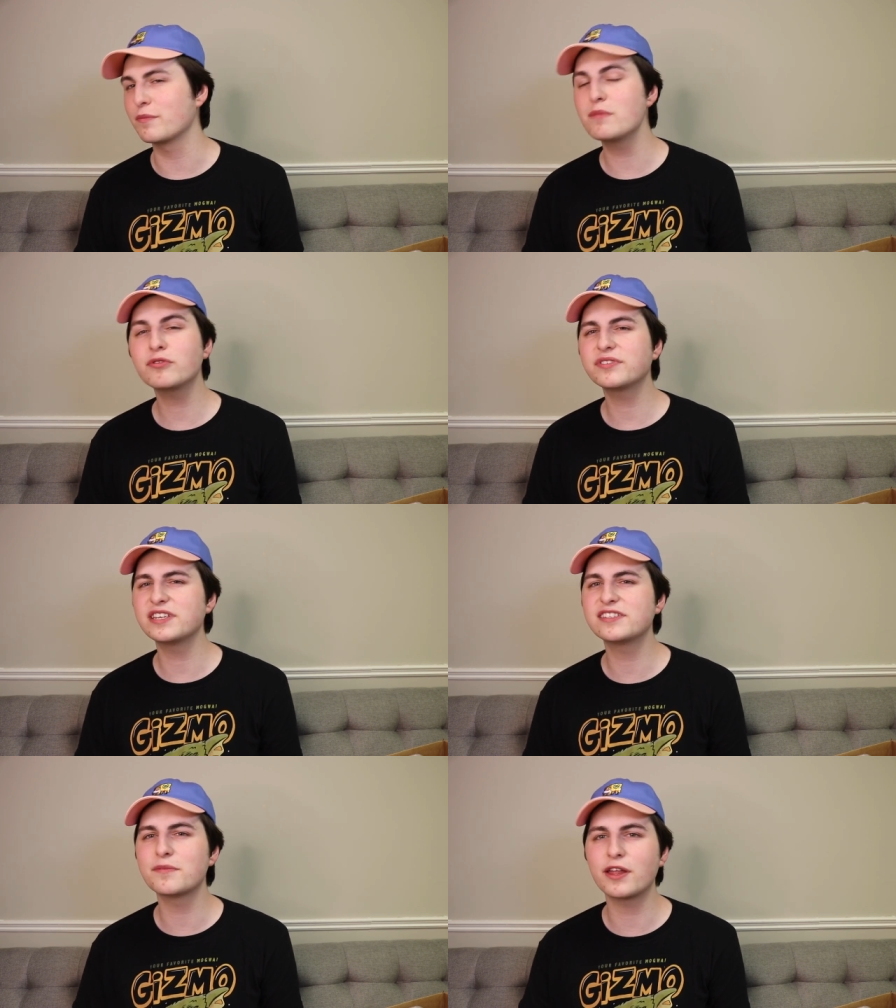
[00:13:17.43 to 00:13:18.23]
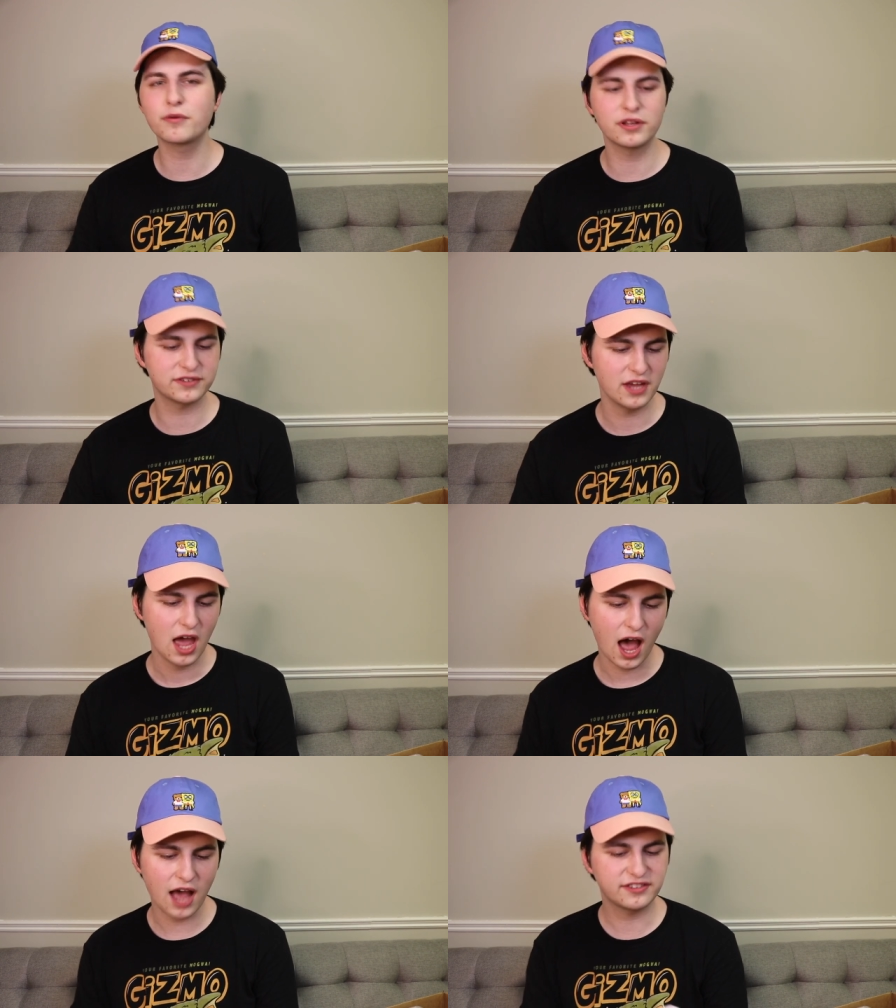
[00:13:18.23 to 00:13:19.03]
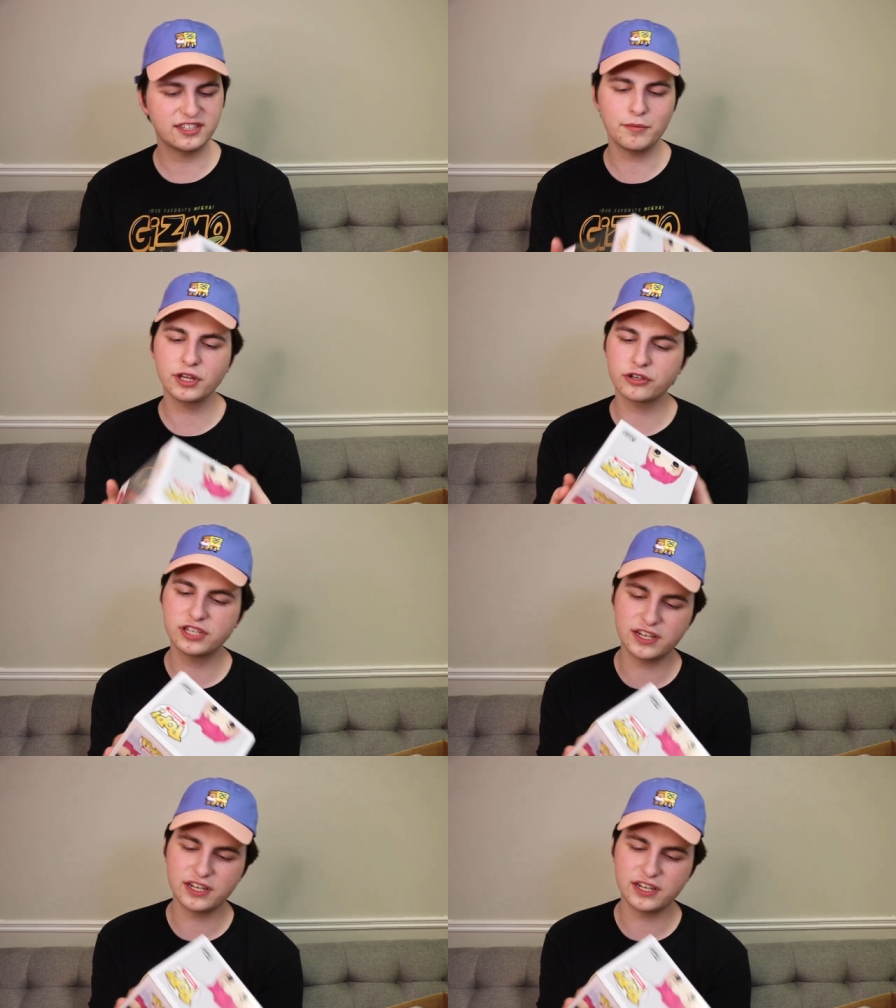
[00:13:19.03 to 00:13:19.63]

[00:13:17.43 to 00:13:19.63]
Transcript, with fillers: Maybe we'll see some other ones similar to